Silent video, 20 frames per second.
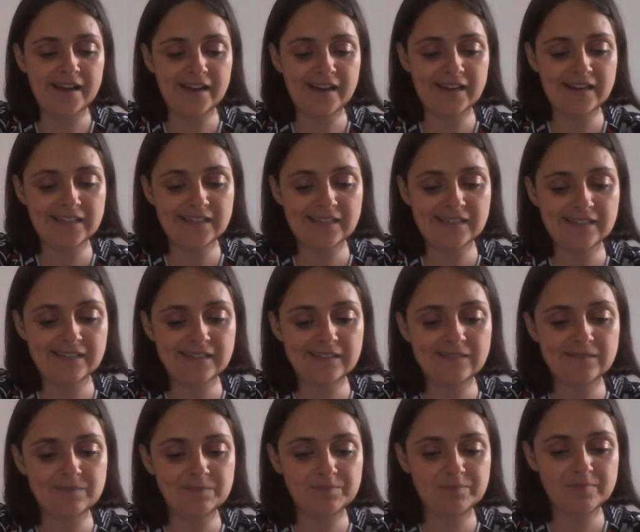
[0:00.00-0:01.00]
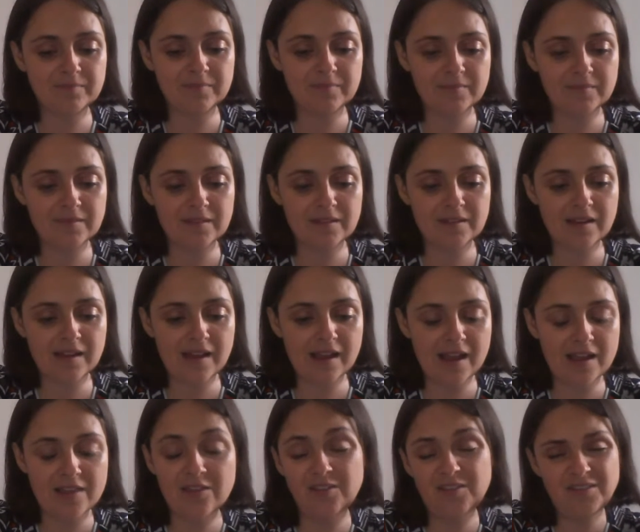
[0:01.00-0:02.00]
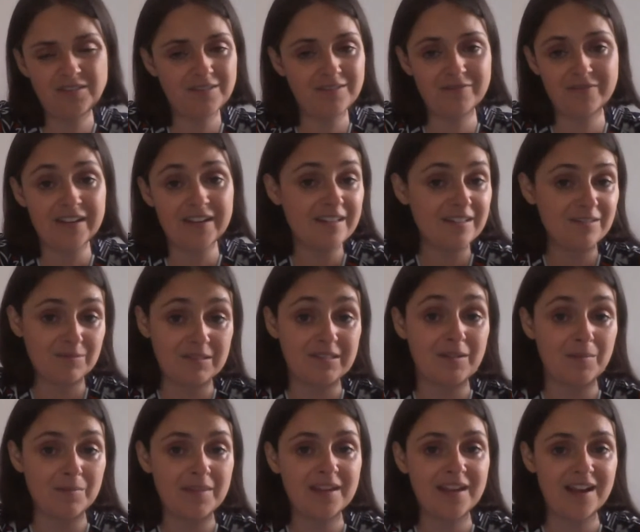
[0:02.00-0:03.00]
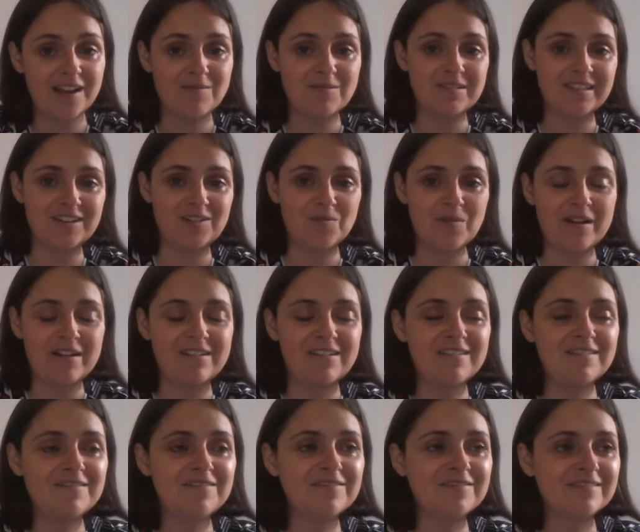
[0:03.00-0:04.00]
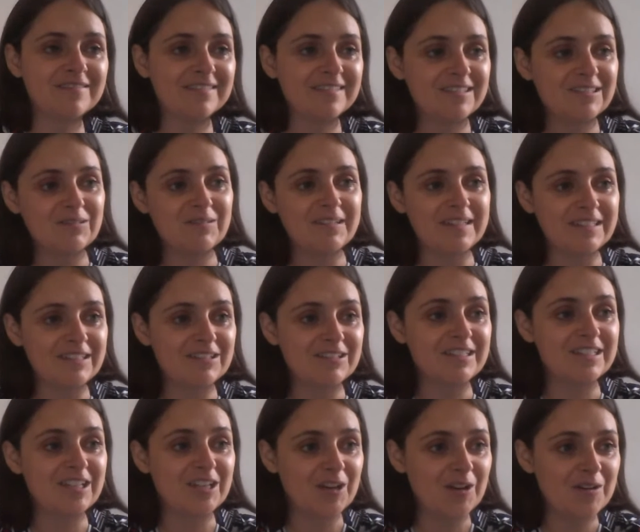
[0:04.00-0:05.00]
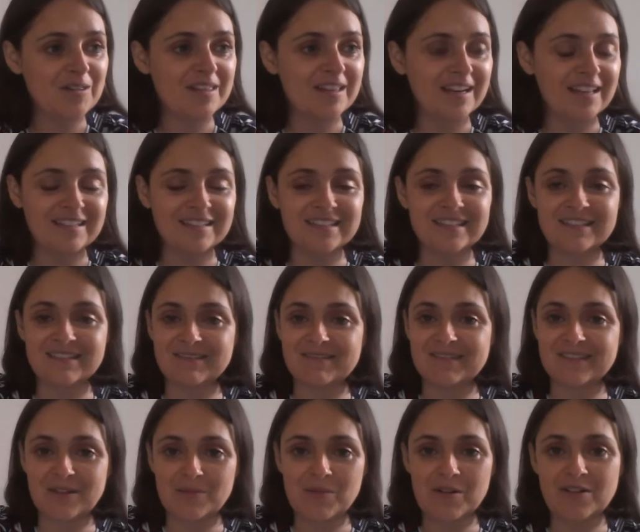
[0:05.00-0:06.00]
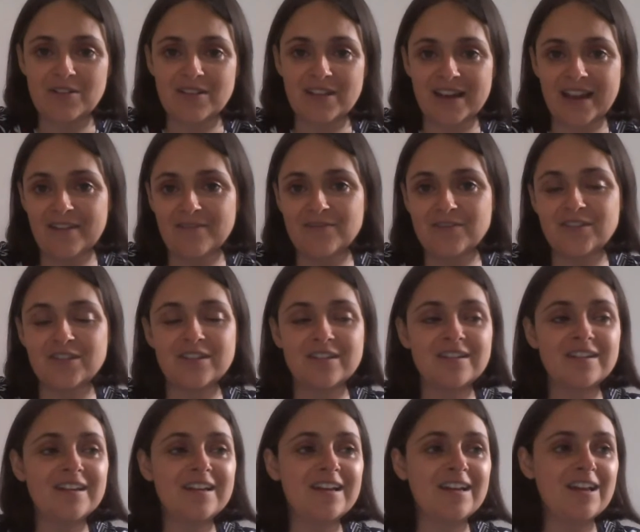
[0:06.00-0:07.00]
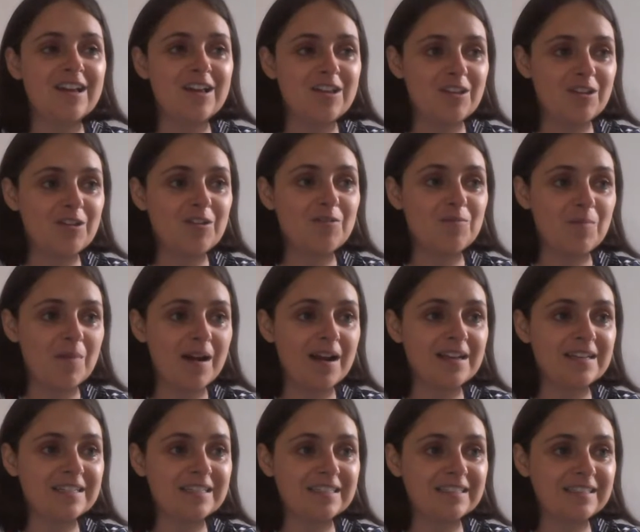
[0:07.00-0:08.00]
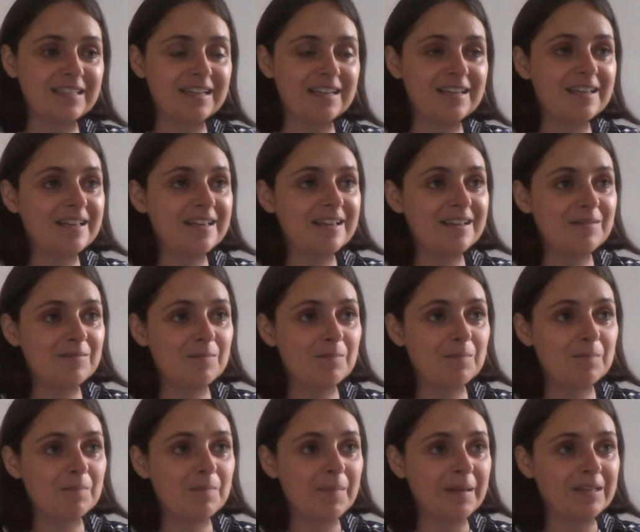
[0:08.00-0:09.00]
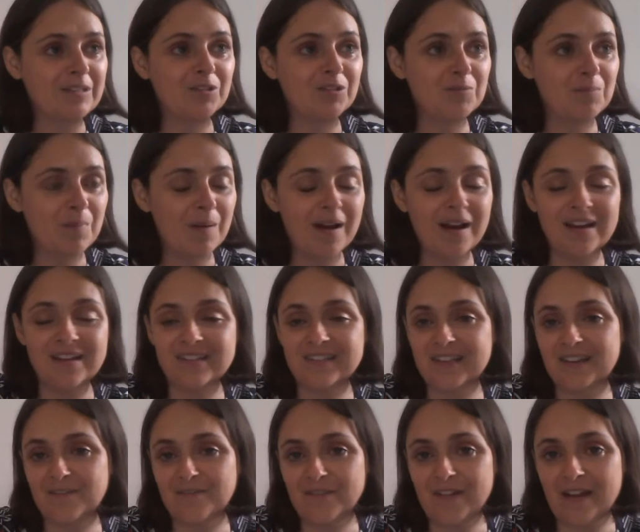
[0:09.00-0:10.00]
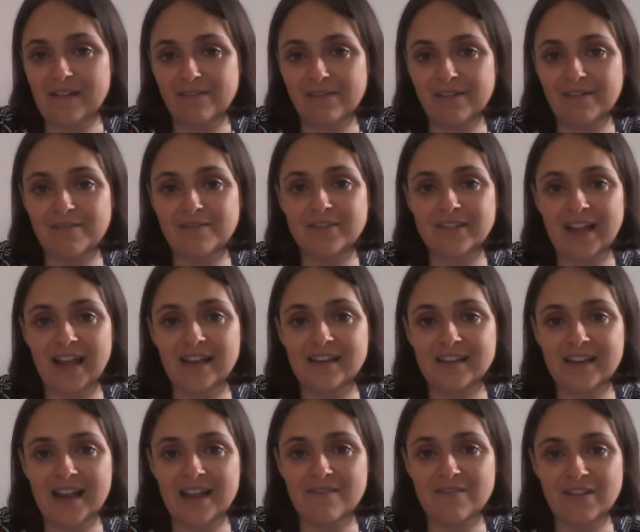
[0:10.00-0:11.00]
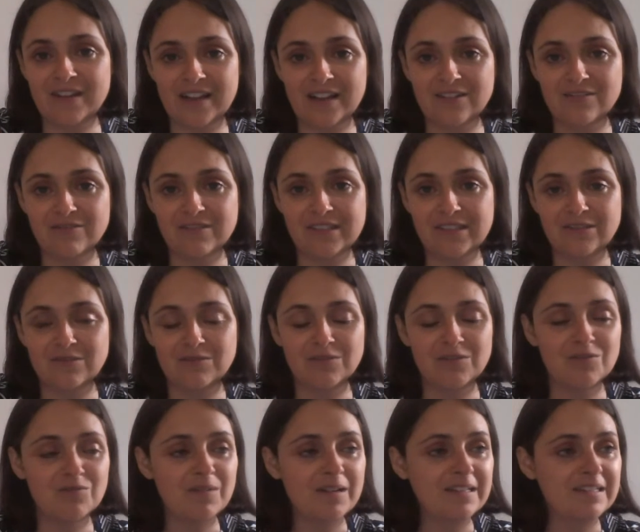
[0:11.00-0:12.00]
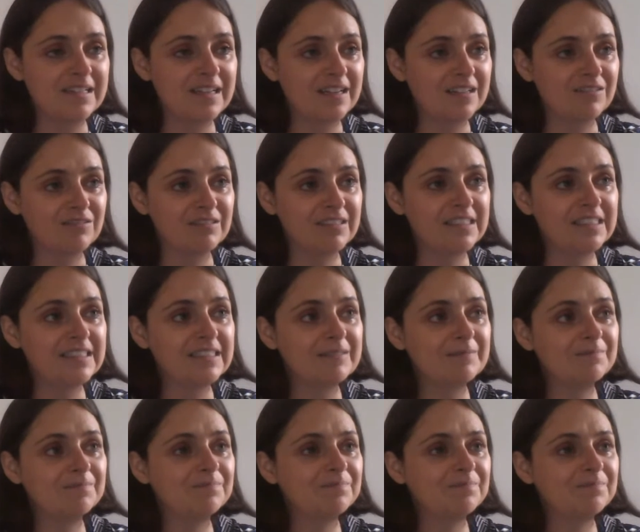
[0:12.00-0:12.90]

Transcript: And those figures were something I was unaware of. It's always good to know that as someone on the left, you might be too biased in favor of Scandinavian countries or Norwegian countries.